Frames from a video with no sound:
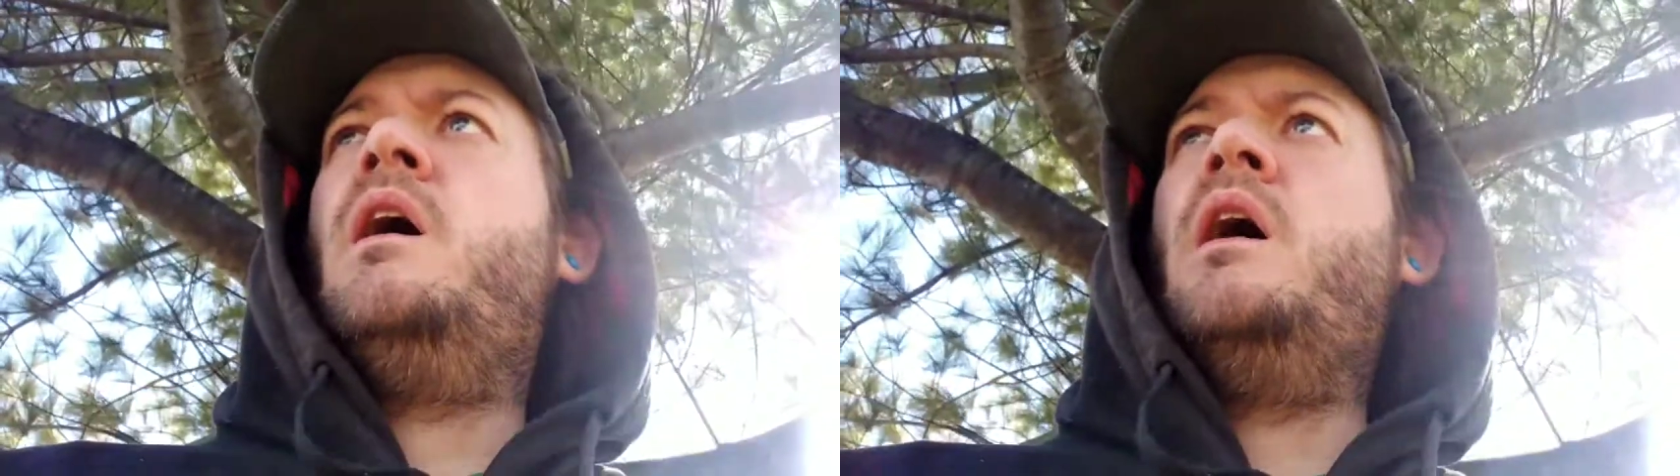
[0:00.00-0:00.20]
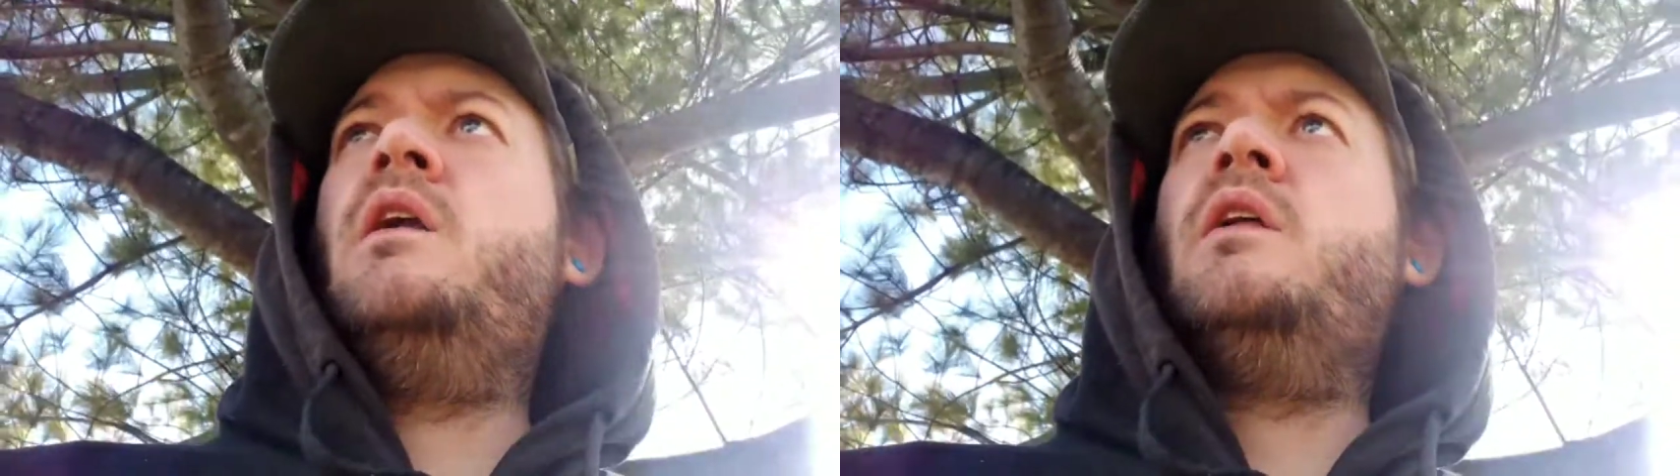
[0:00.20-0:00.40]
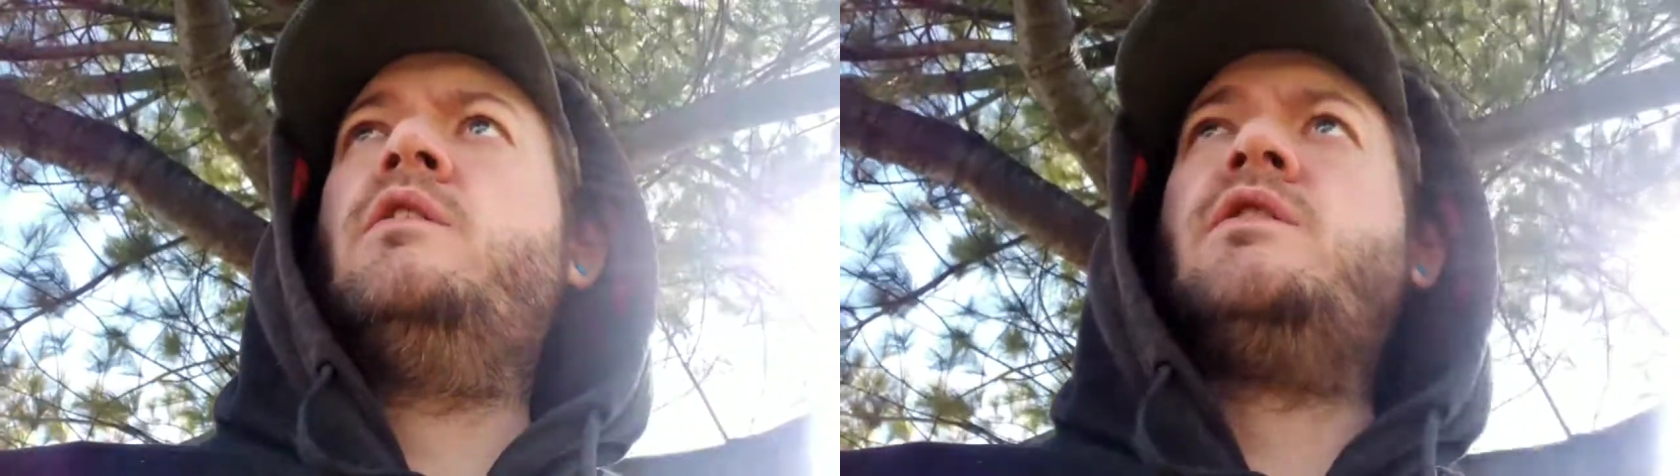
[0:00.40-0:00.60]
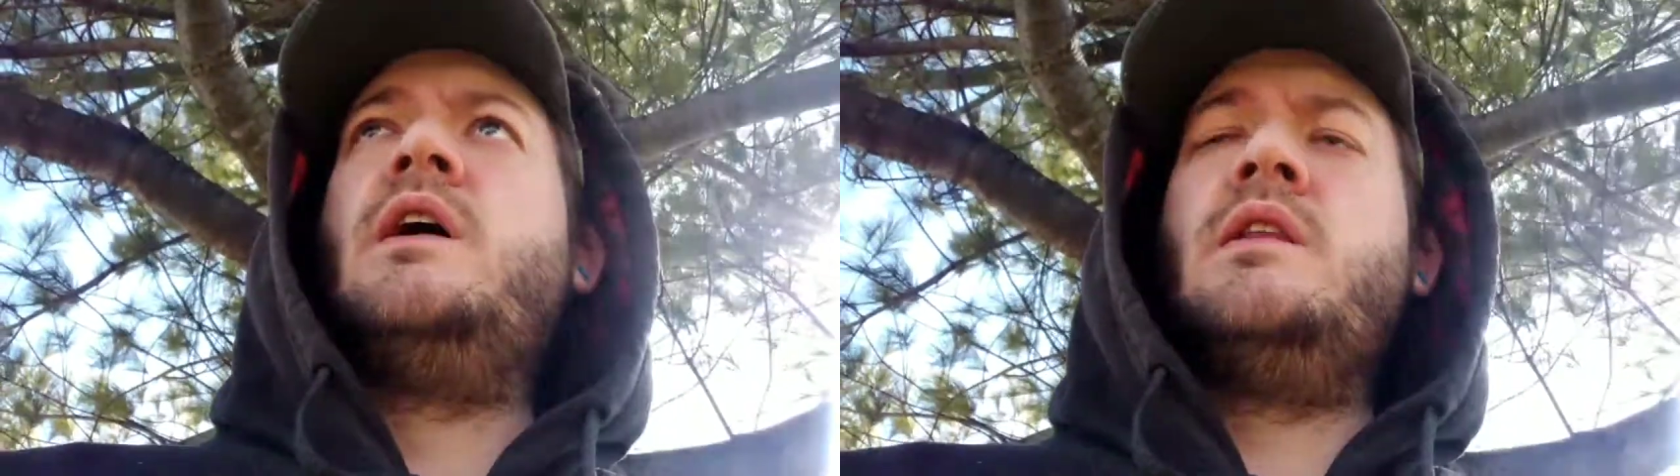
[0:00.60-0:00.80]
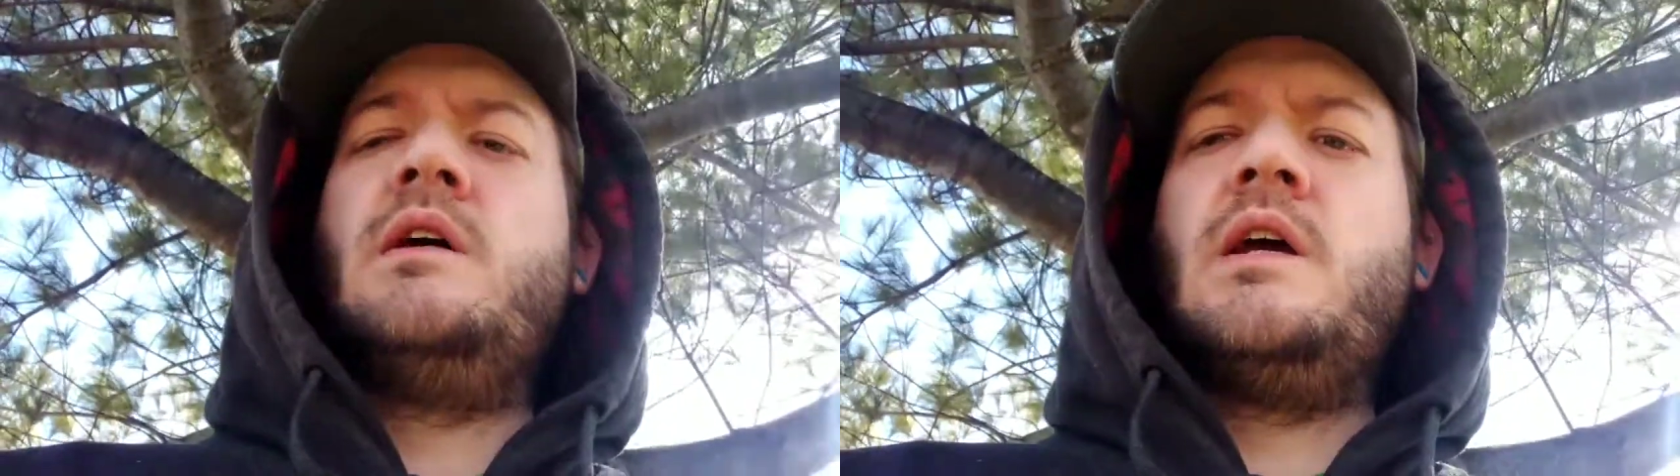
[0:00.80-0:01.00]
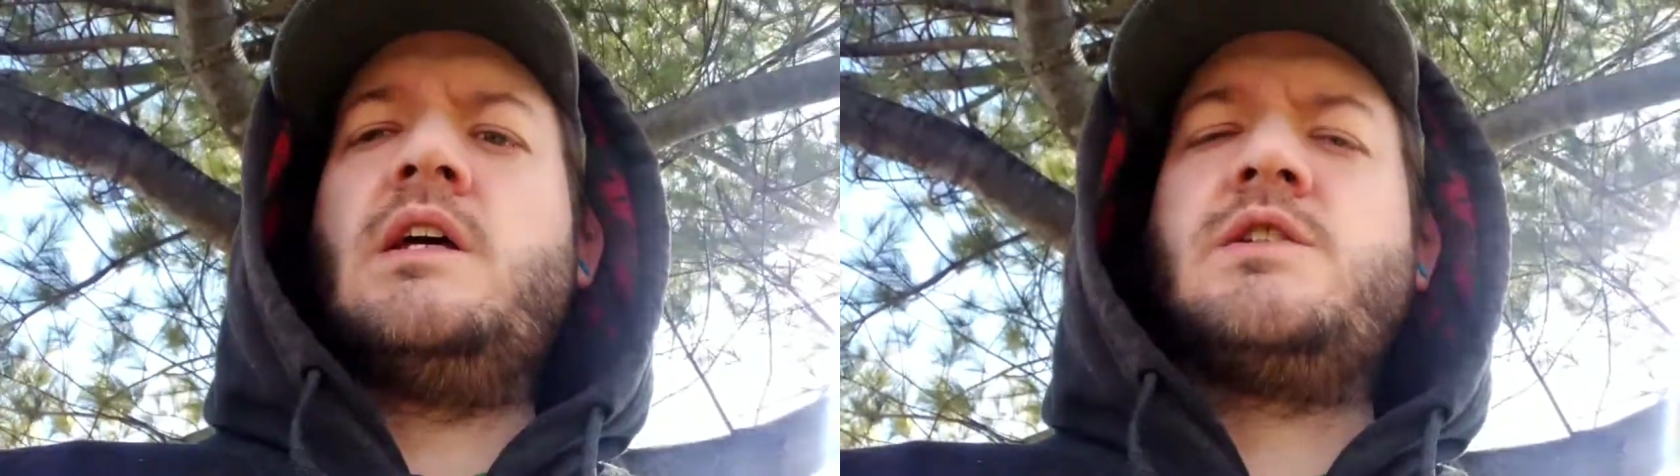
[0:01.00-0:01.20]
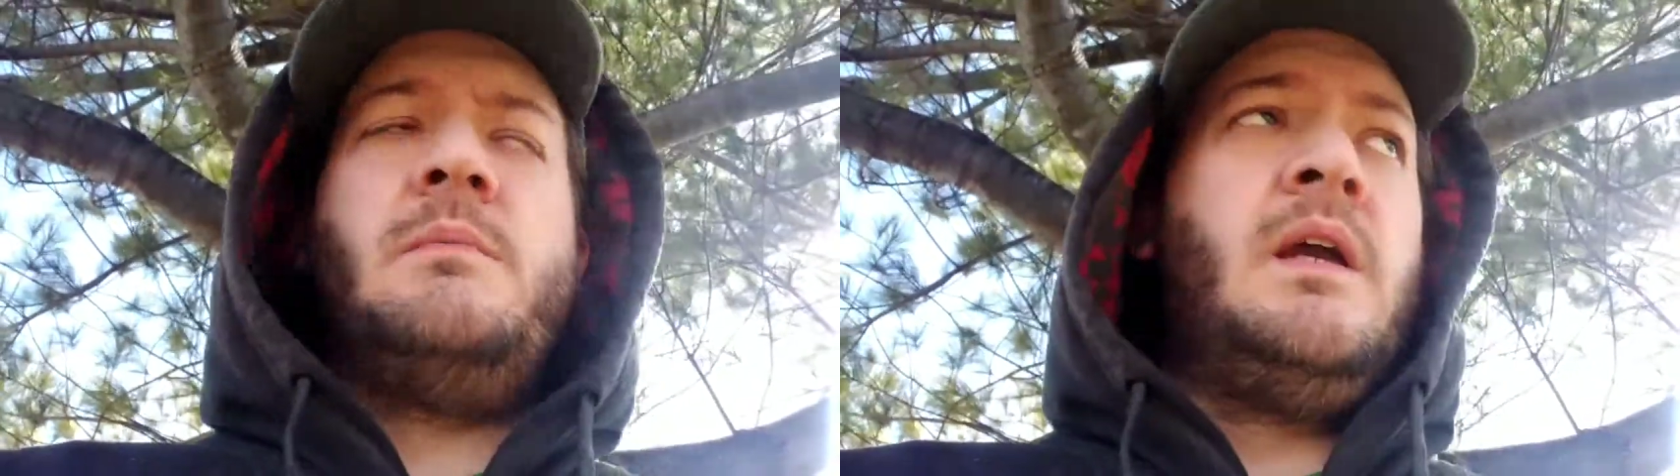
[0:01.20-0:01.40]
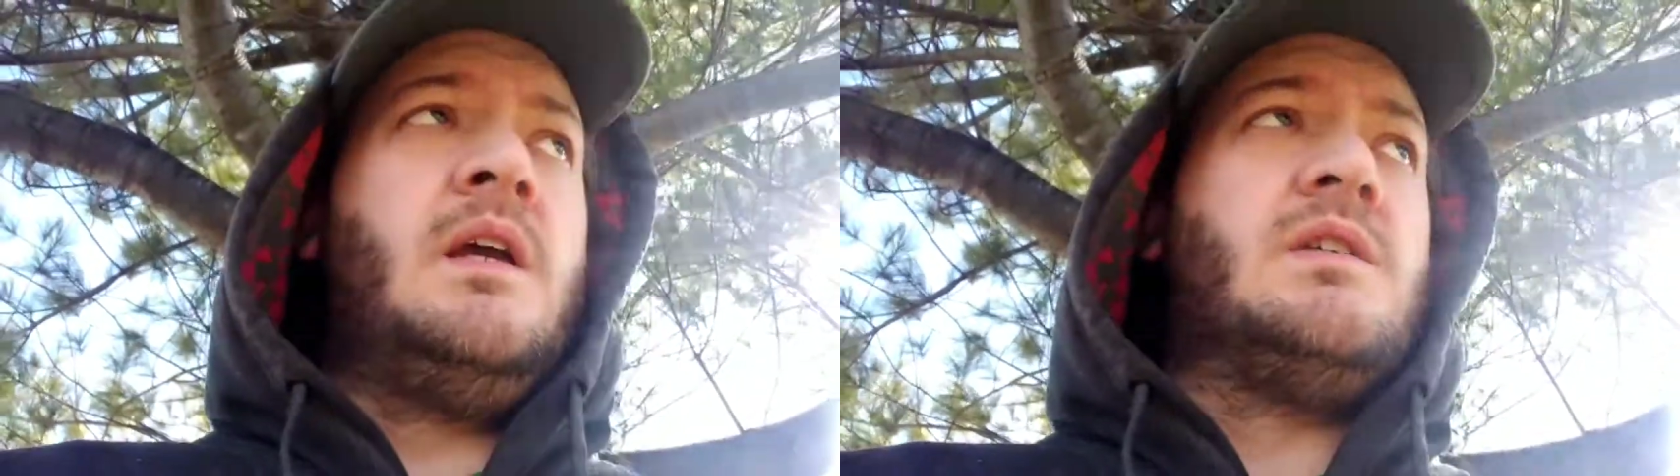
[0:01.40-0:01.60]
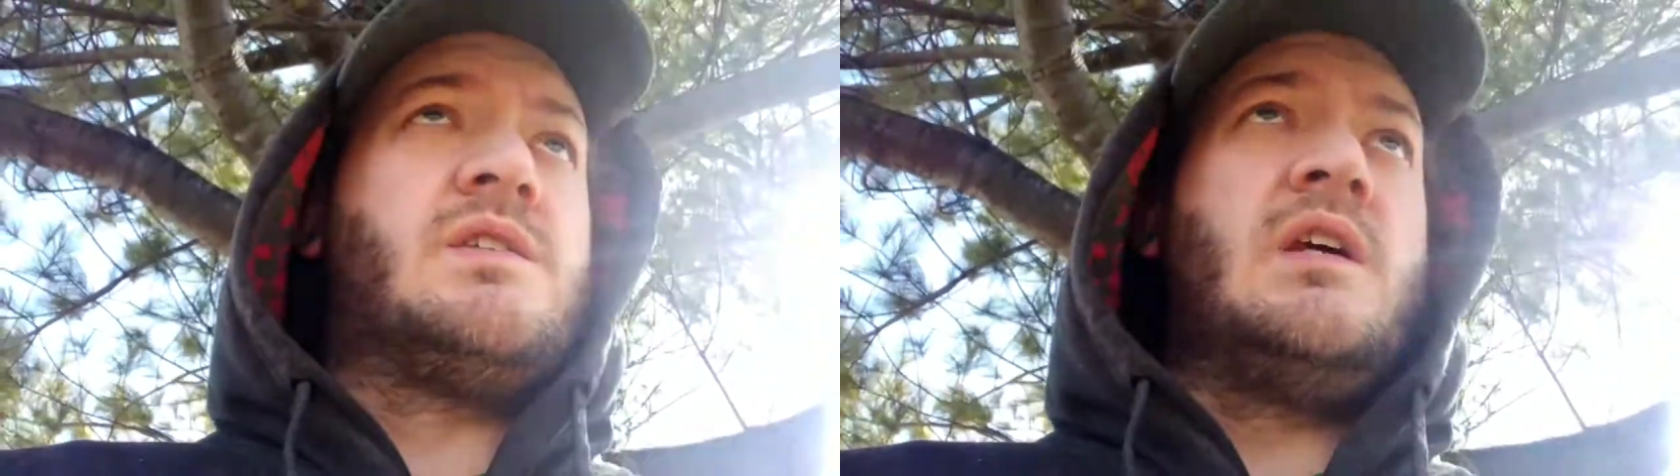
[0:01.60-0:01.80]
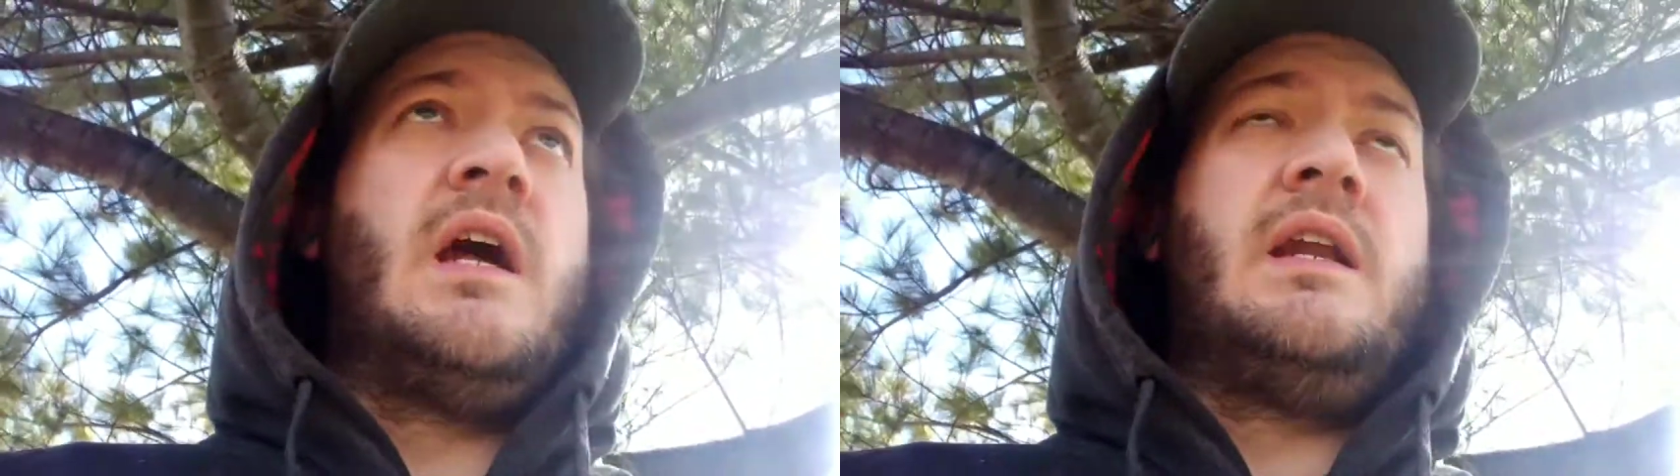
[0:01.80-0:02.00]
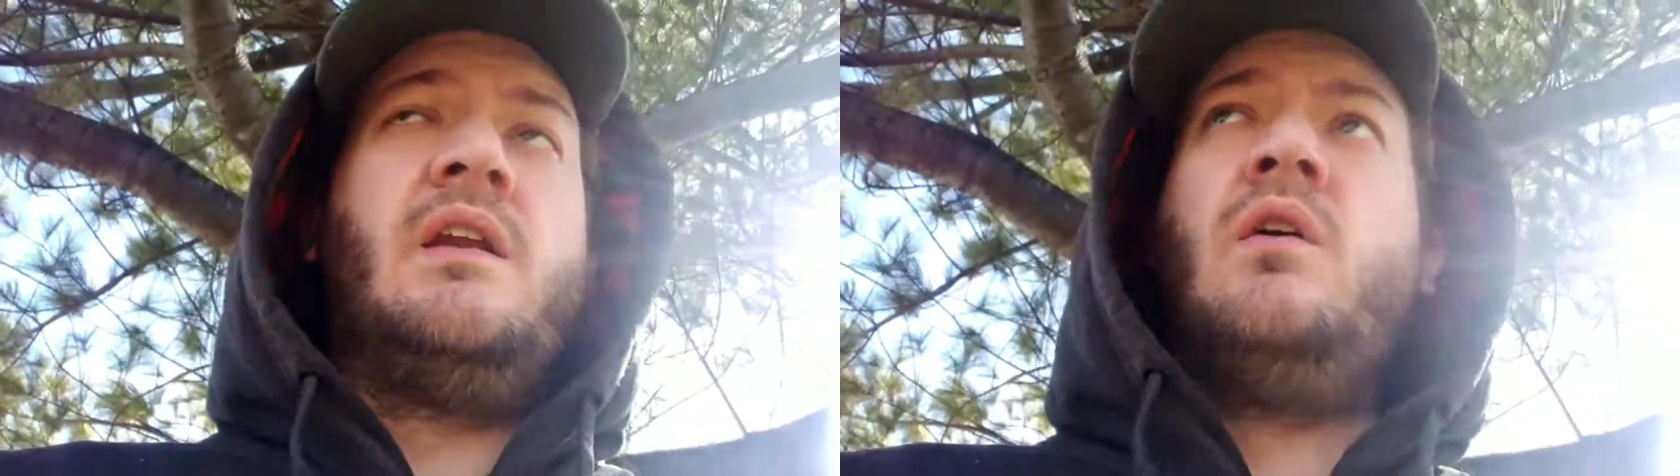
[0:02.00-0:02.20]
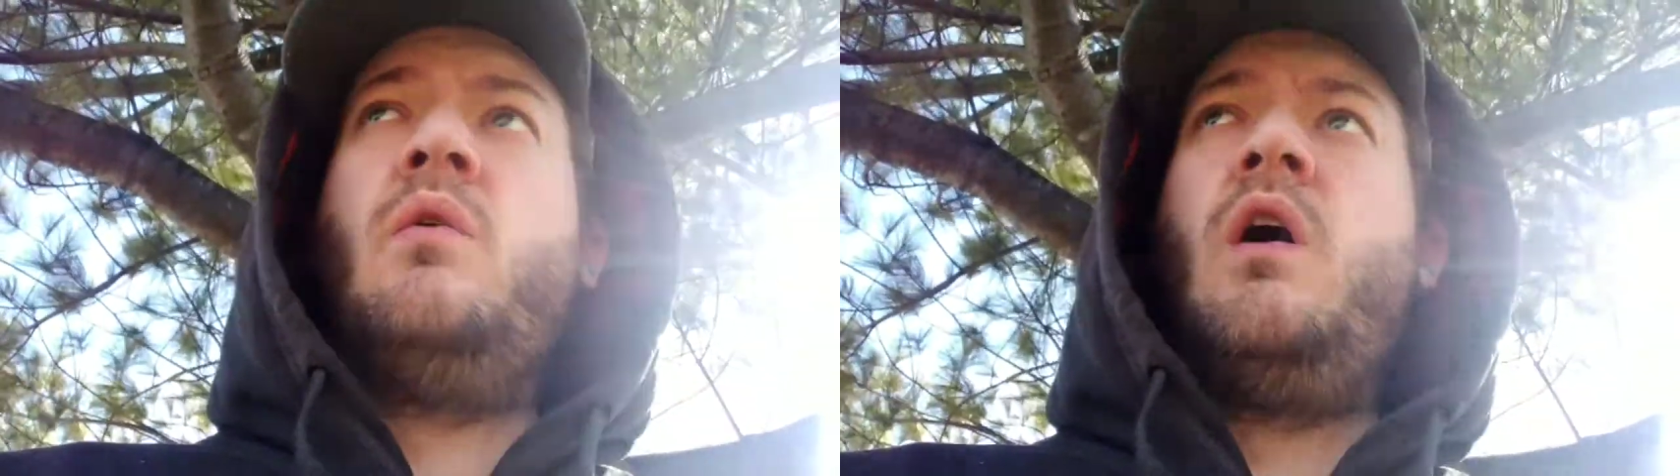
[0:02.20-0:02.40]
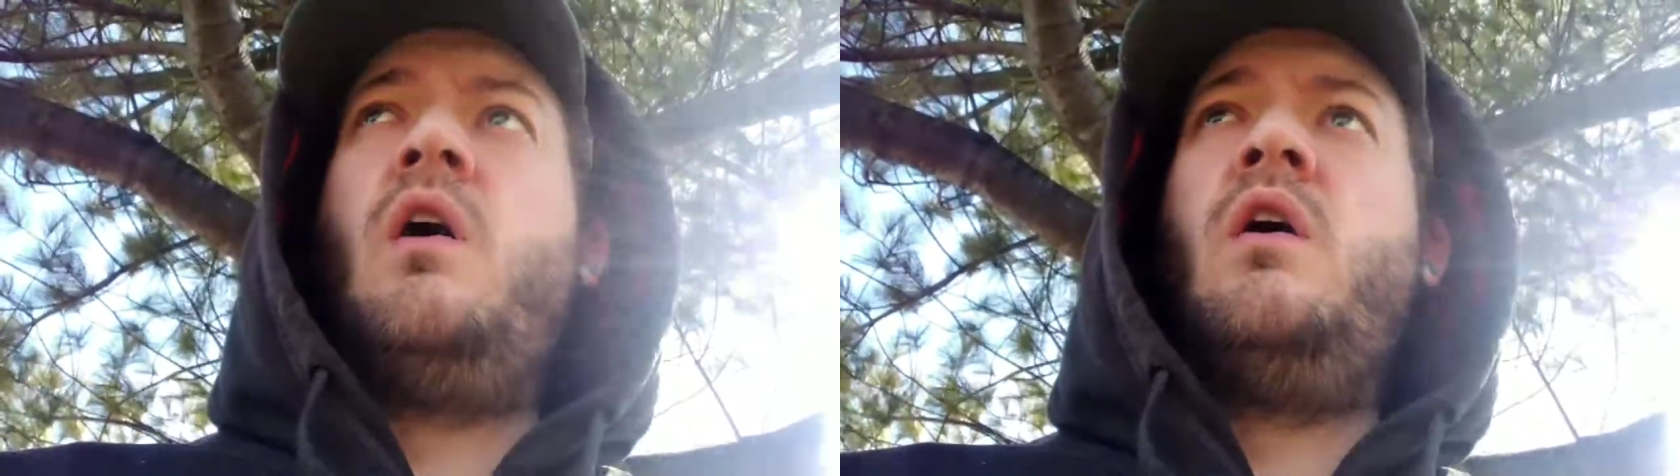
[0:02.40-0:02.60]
Another thing that gets me is that I know